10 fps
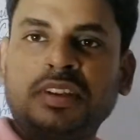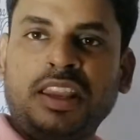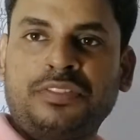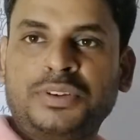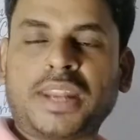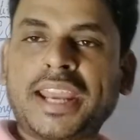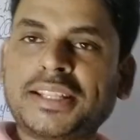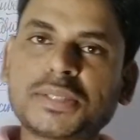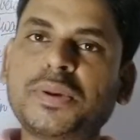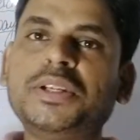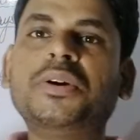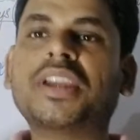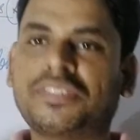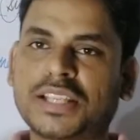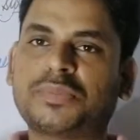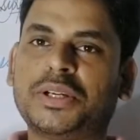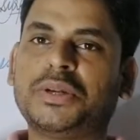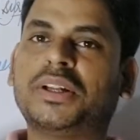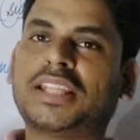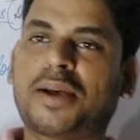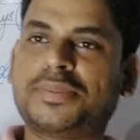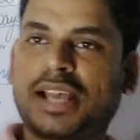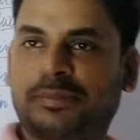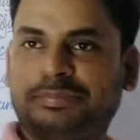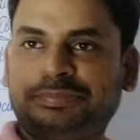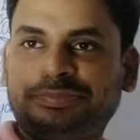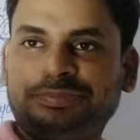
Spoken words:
If you like this video, give this video a thumbs up.